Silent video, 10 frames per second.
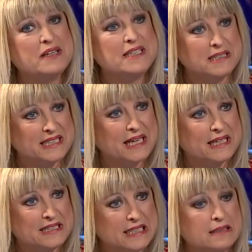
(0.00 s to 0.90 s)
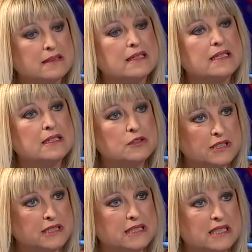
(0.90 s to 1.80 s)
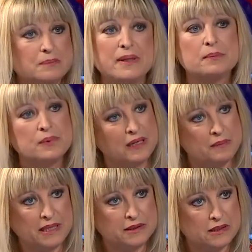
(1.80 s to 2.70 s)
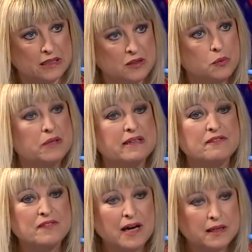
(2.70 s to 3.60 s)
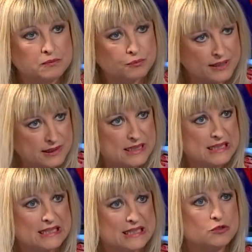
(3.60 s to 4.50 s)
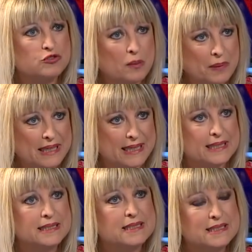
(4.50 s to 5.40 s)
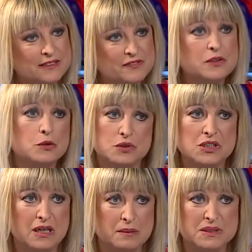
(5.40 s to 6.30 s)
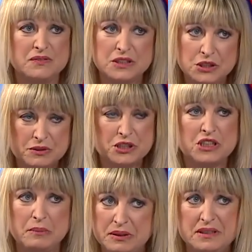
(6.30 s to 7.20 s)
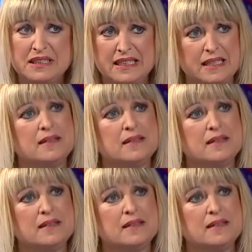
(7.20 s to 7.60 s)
are indicating that he could indeed be a Prime Minister. We're in unprecedented, troubling, difficult times for the Jewish community.